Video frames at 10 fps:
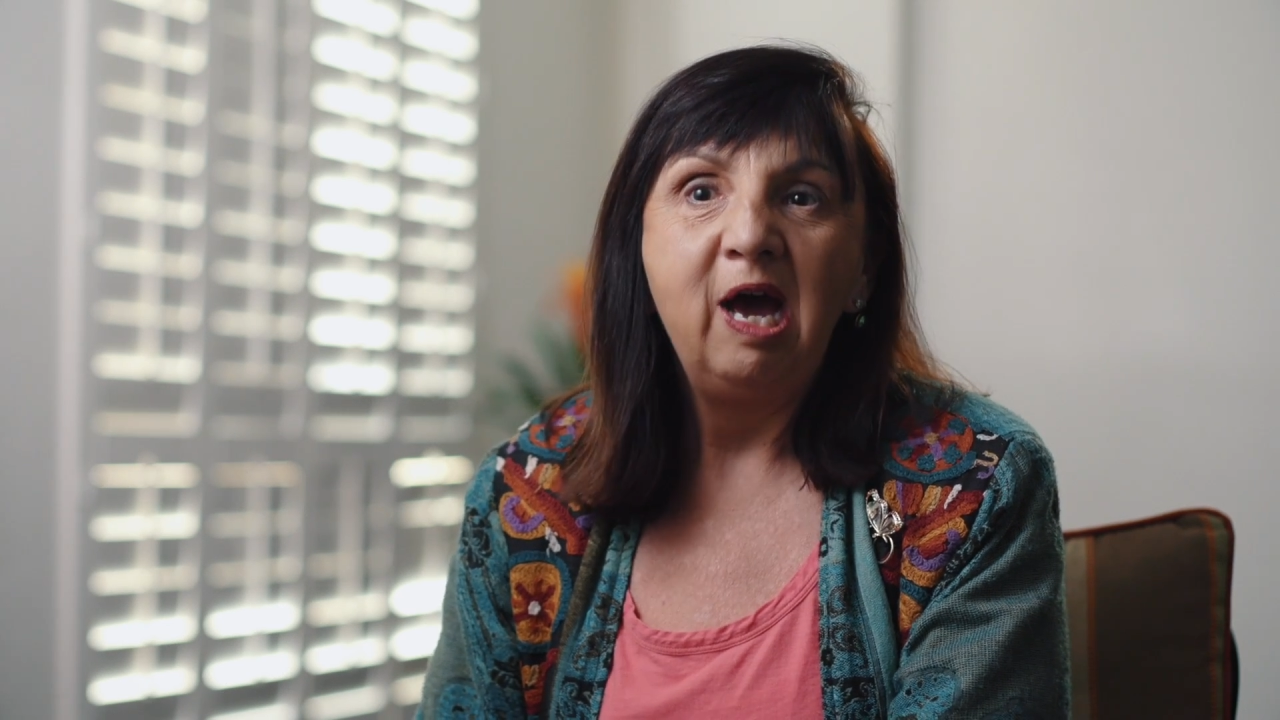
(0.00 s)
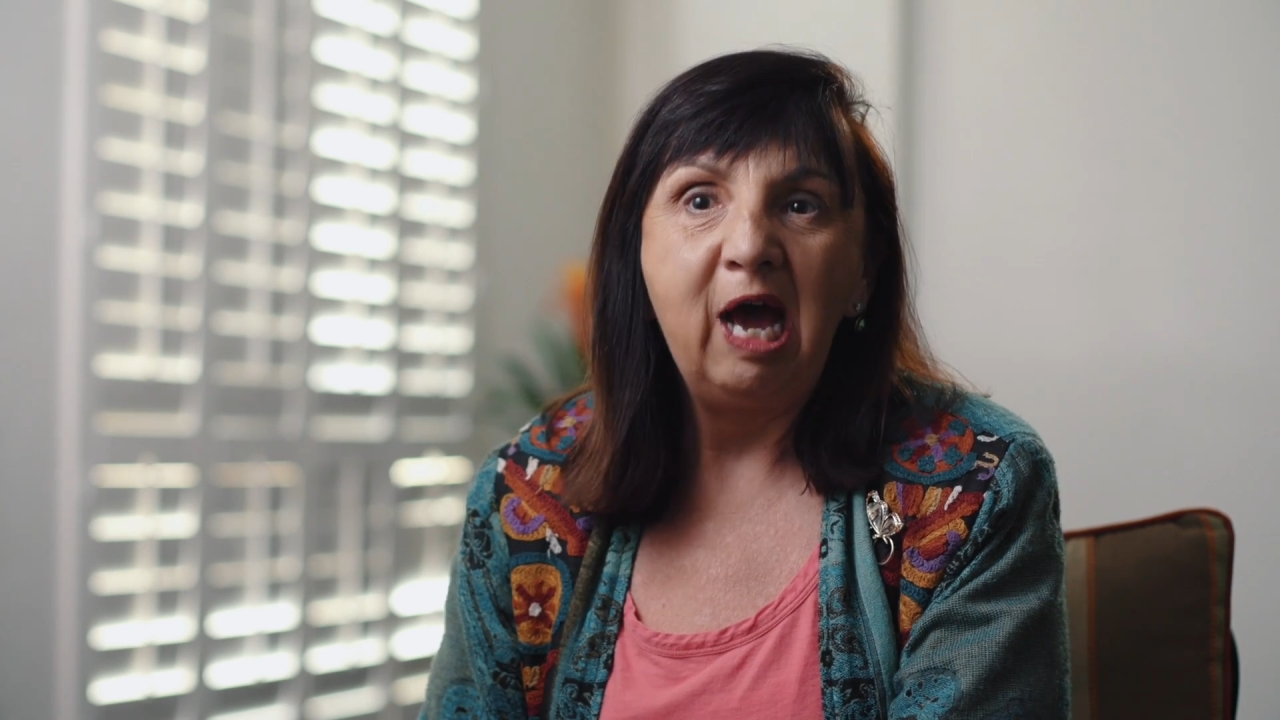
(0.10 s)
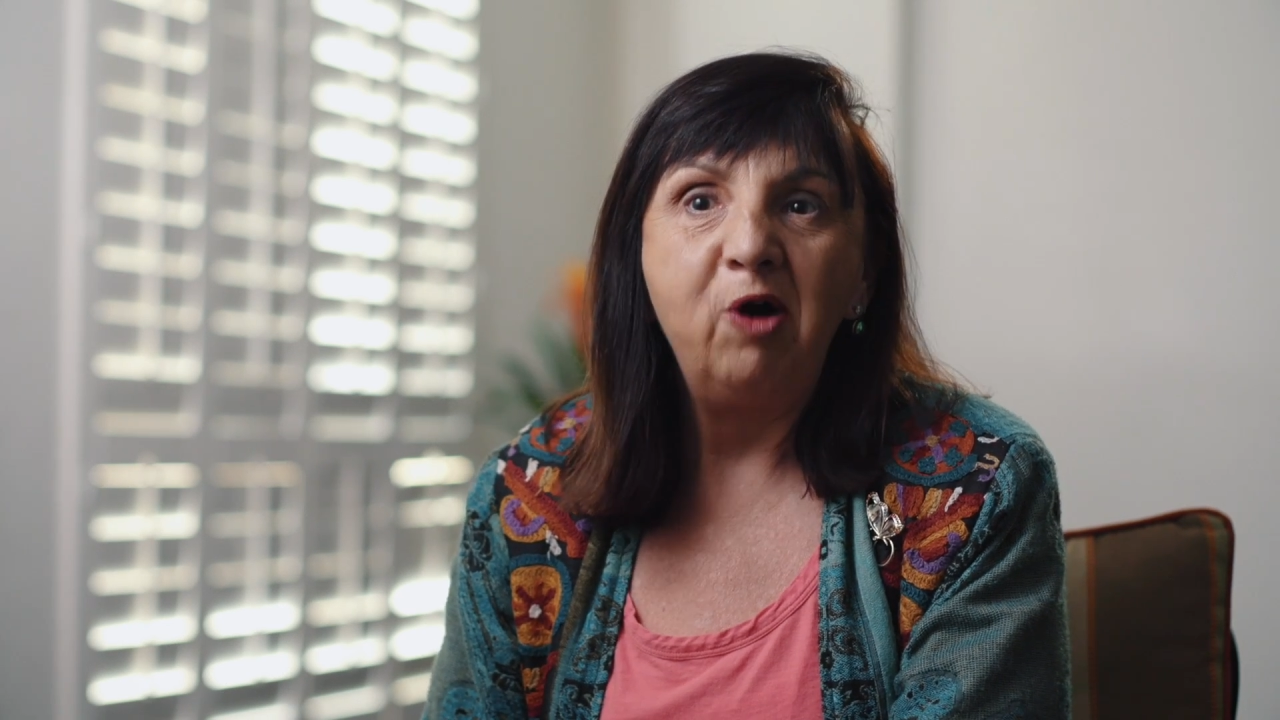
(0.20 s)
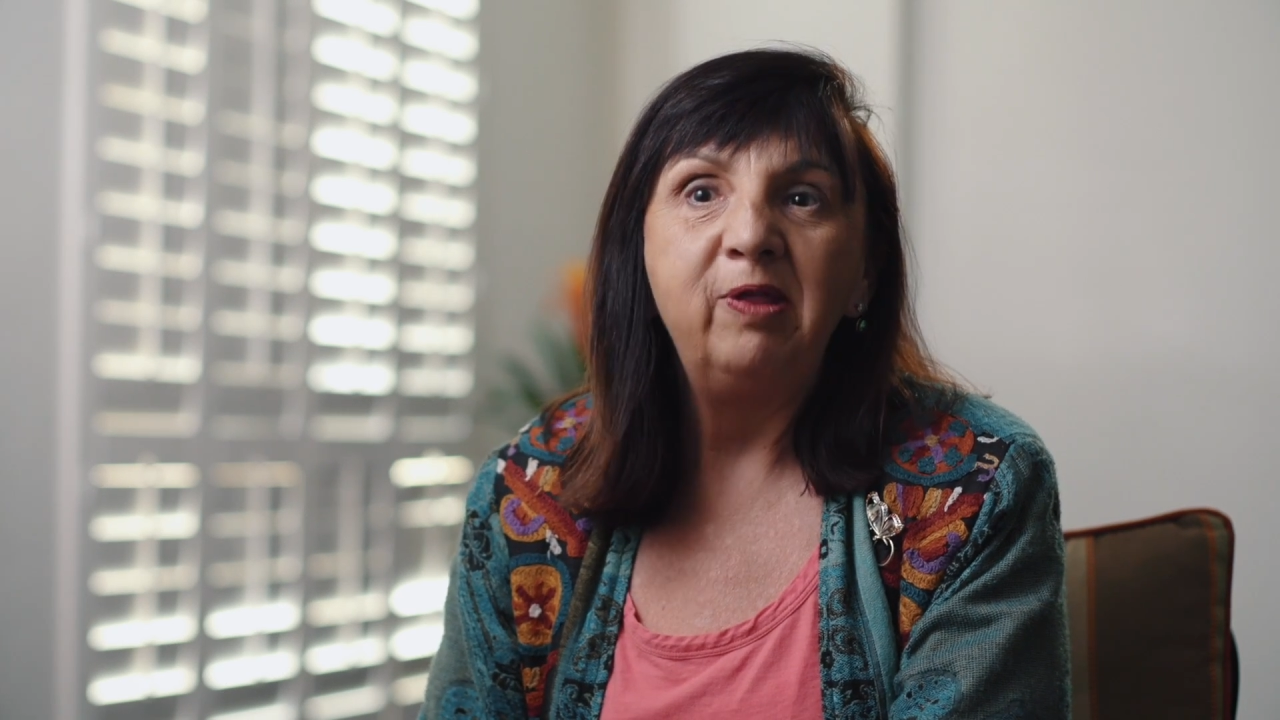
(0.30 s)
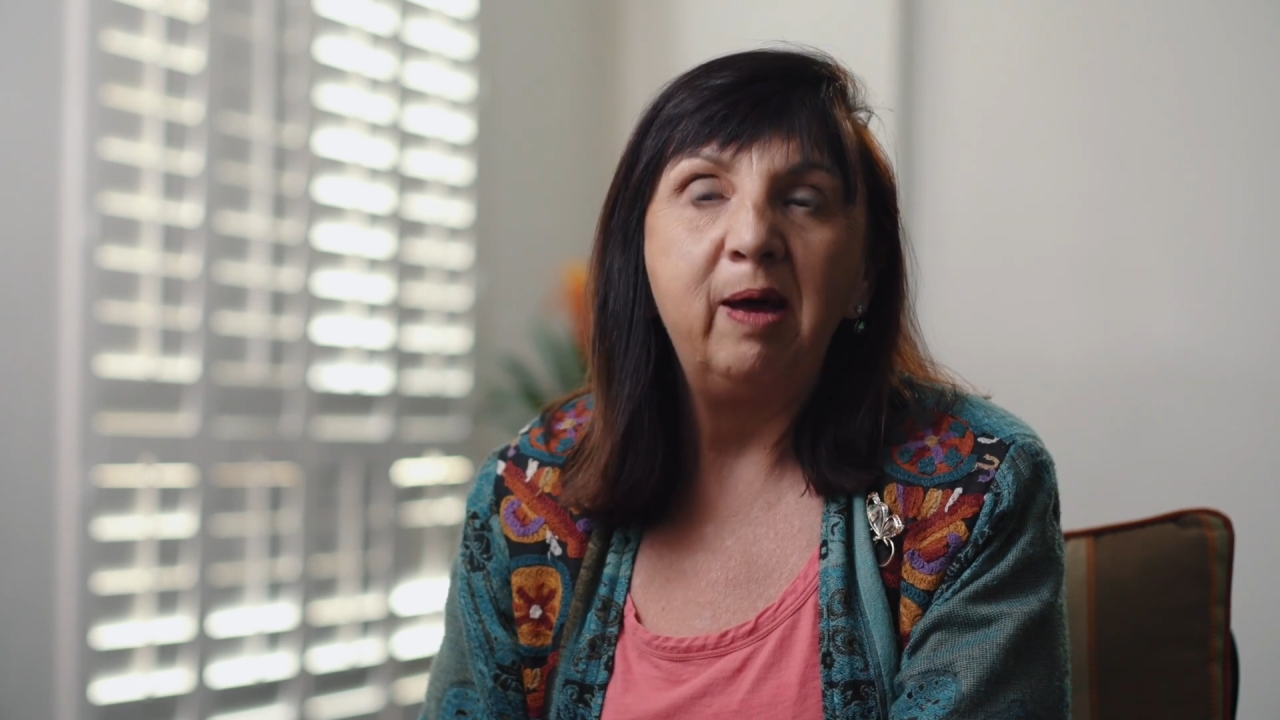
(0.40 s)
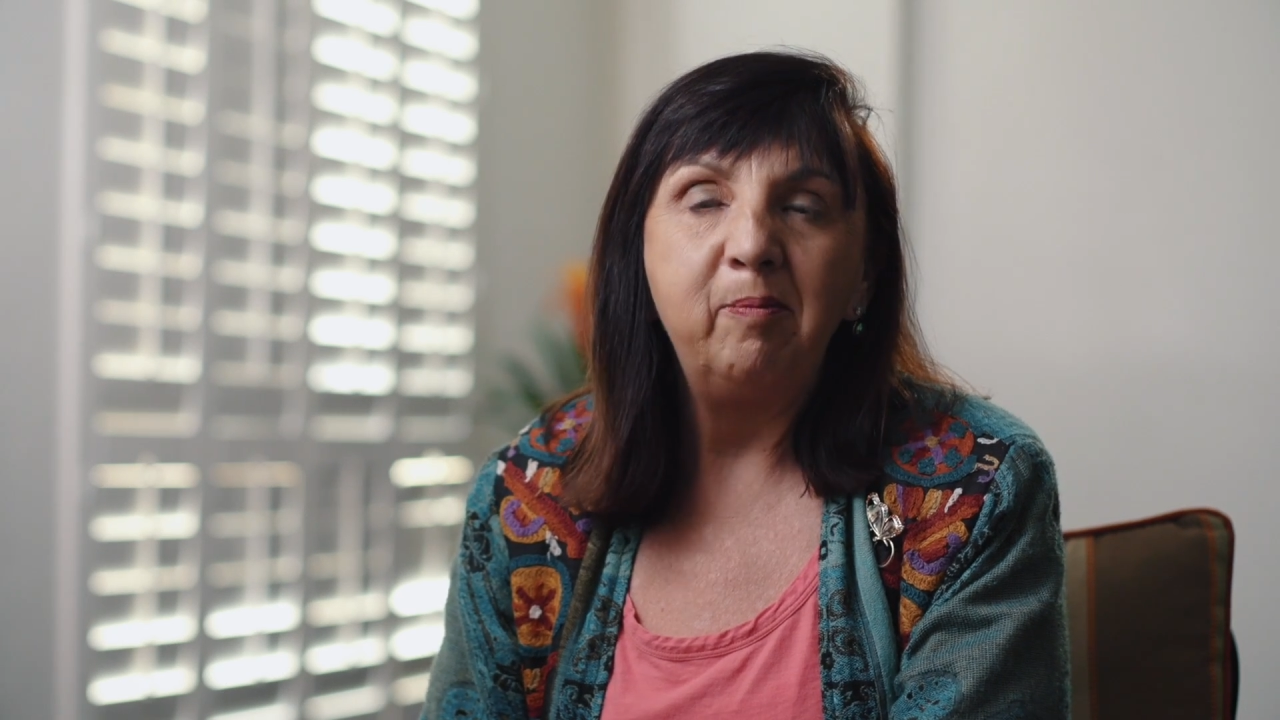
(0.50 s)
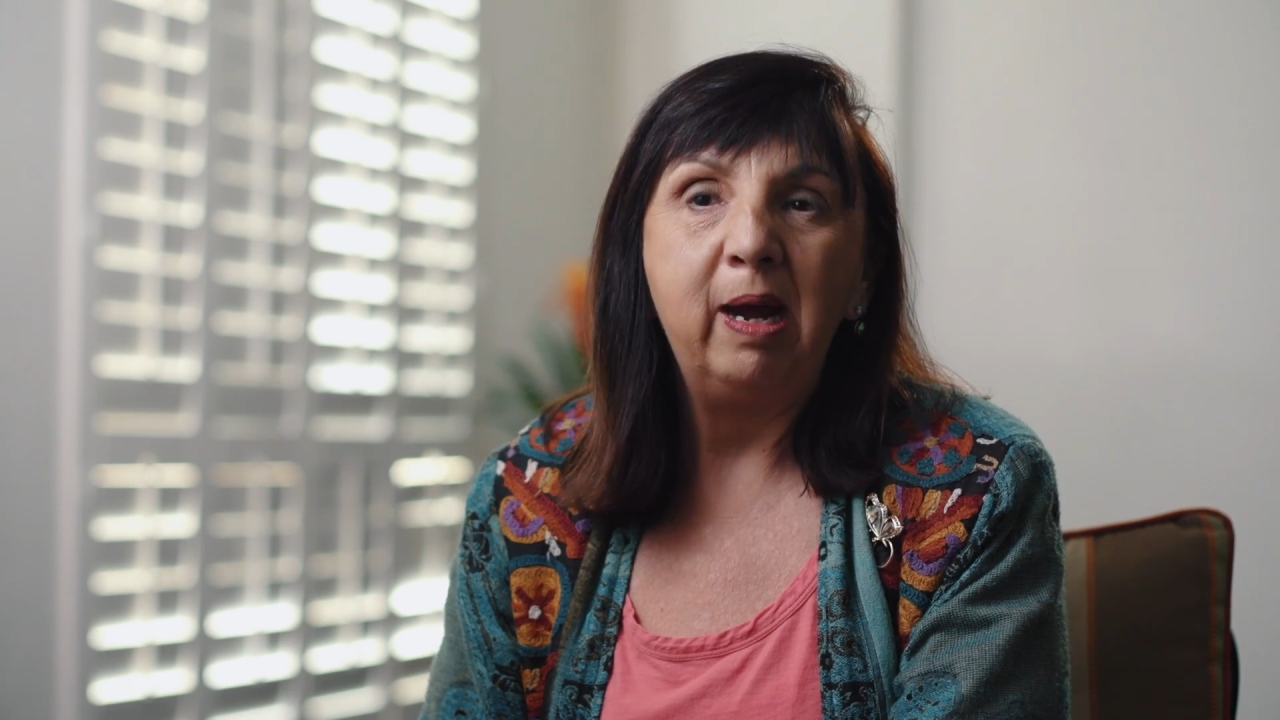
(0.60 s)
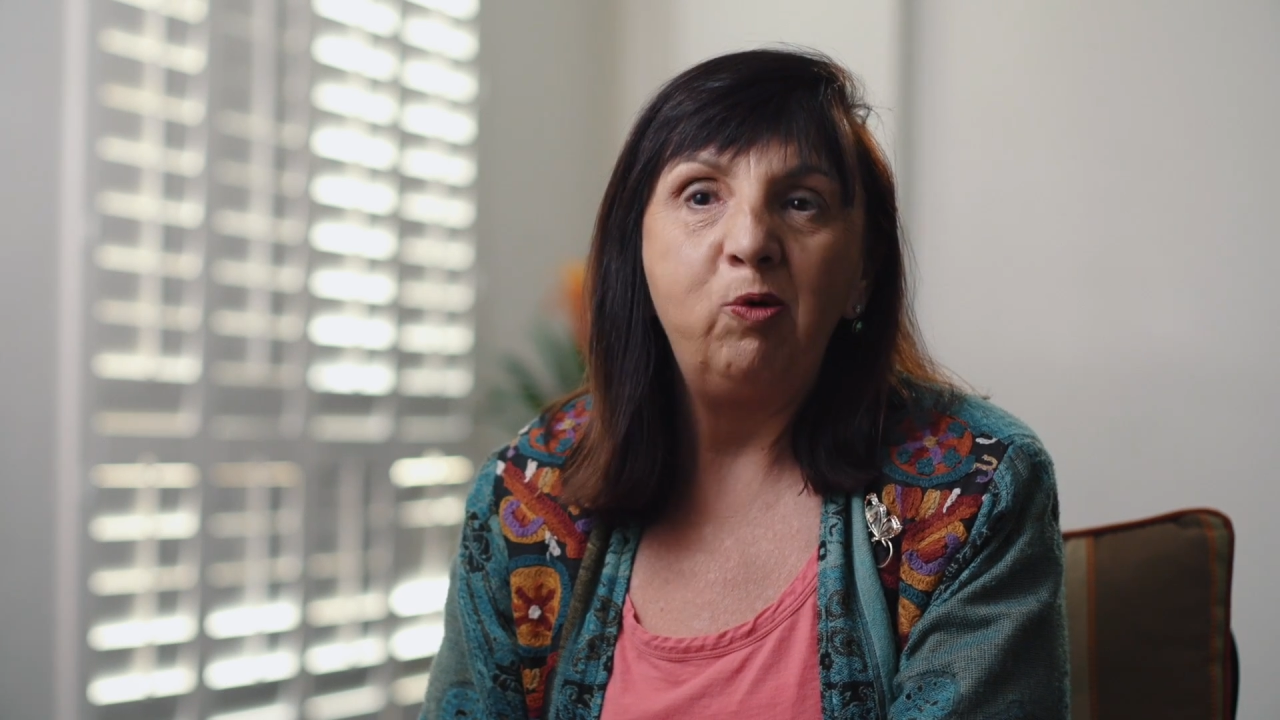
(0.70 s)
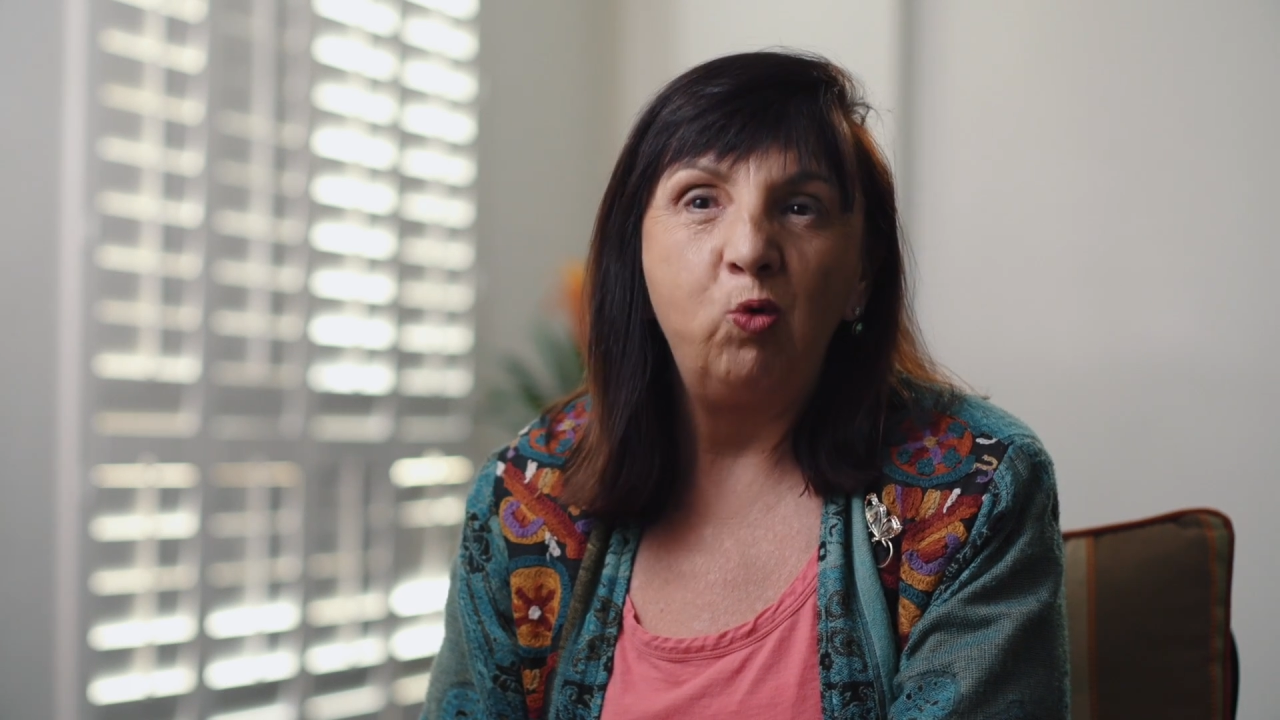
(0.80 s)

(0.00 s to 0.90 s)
how that might